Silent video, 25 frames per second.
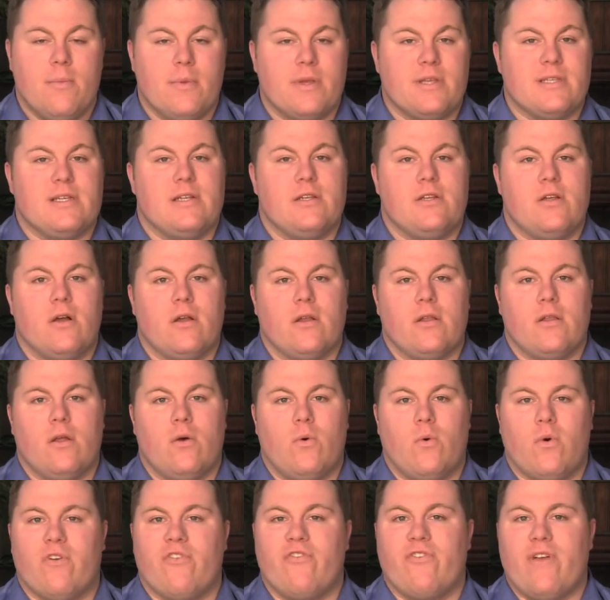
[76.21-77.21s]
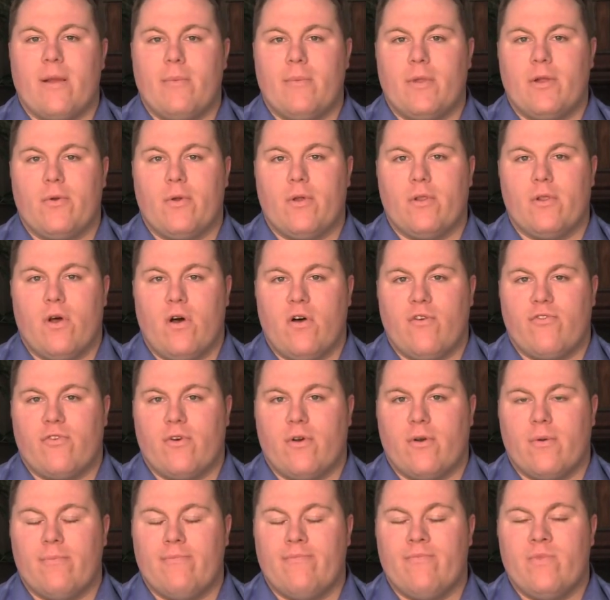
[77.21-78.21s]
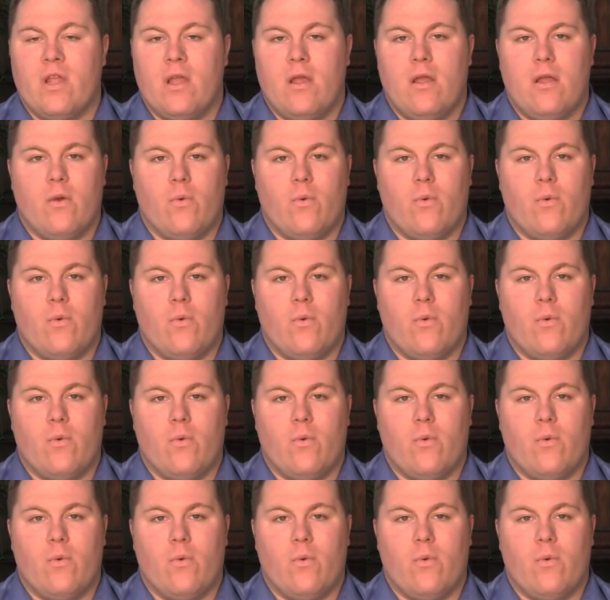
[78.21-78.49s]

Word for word: Because at Duncan Law, we're a family-run law firm.